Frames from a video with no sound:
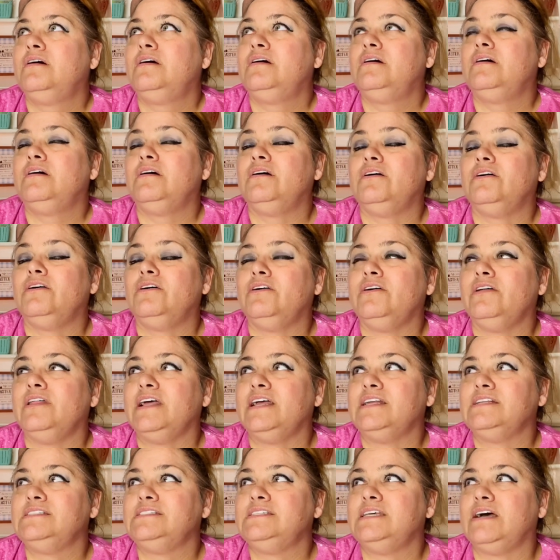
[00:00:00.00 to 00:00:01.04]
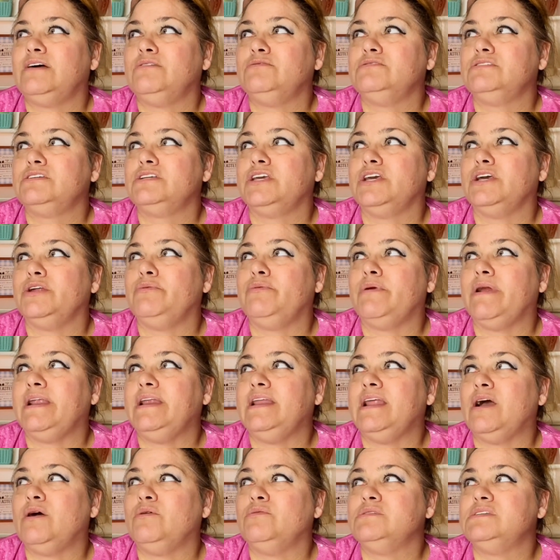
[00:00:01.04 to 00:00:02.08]
Oh, that sounds good right
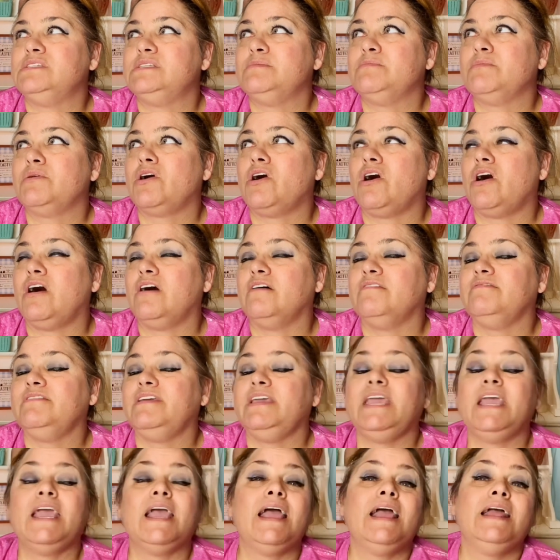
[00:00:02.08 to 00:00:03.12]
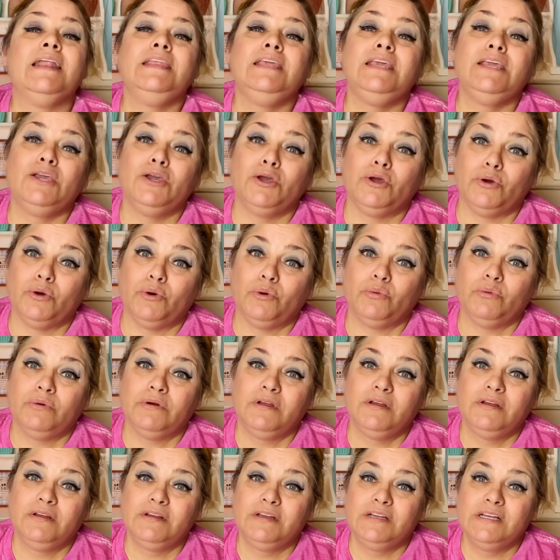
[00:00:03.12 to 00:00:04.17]
now with some coffee. Anywho,
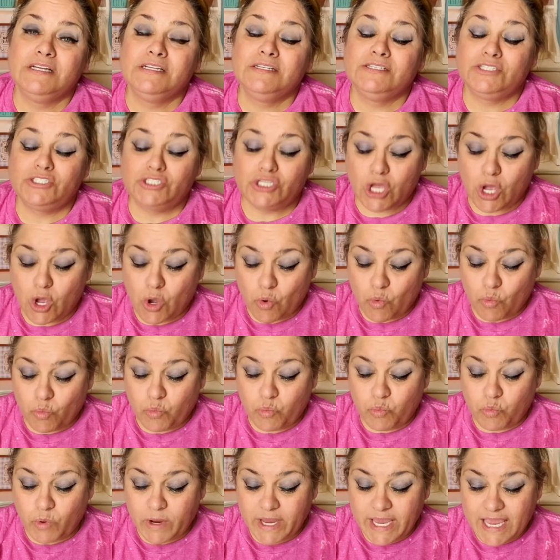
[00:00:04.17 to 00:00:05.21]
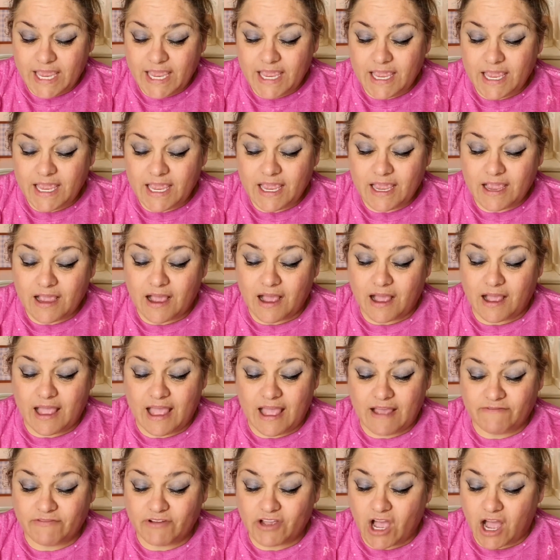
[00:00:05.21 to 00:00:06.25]
so we
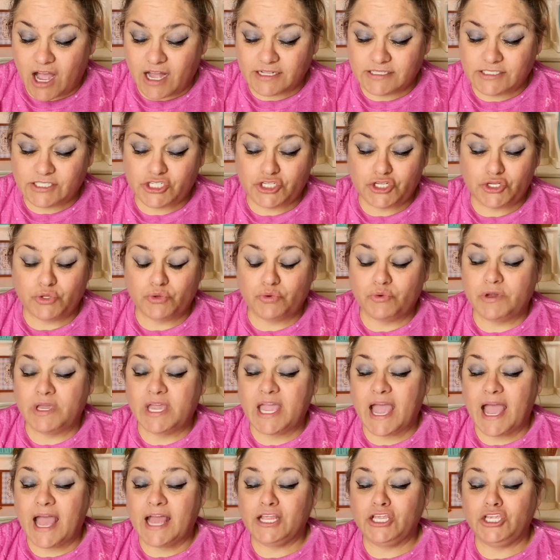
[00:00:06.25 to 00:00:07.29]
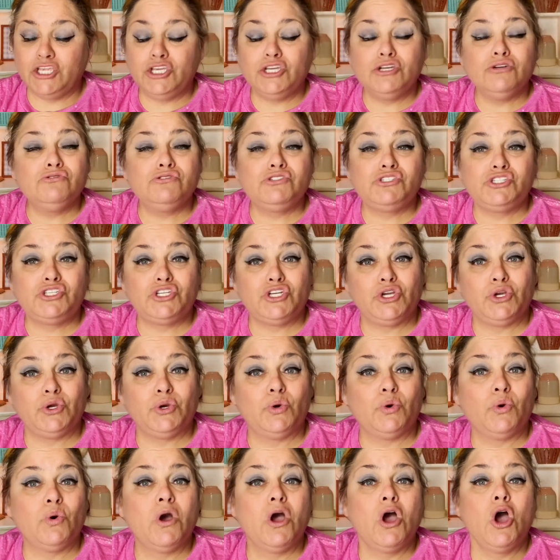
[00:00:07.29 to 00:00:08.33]
have got to get used
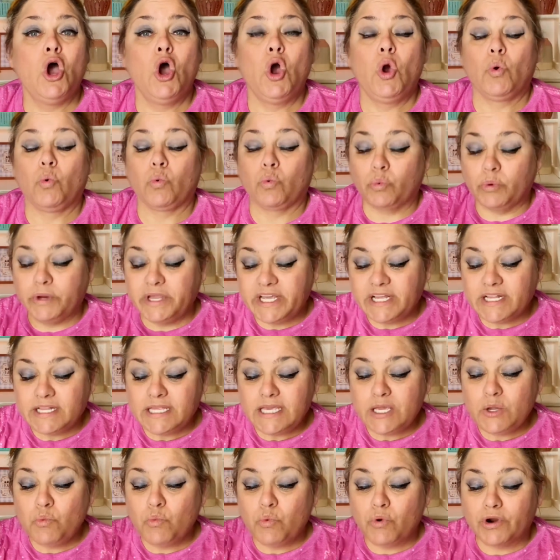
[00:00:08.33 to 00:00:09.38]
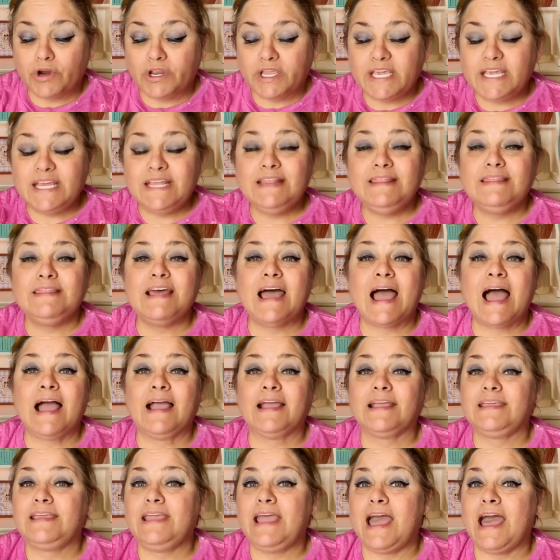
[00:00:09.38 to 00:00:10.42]
to really working that
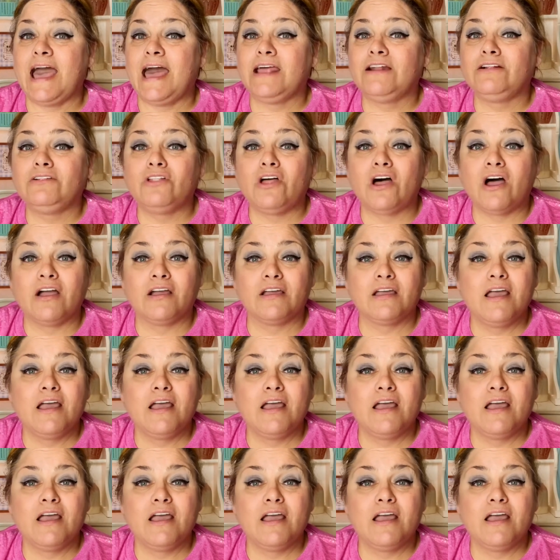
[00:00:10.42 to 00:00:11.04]
catalog.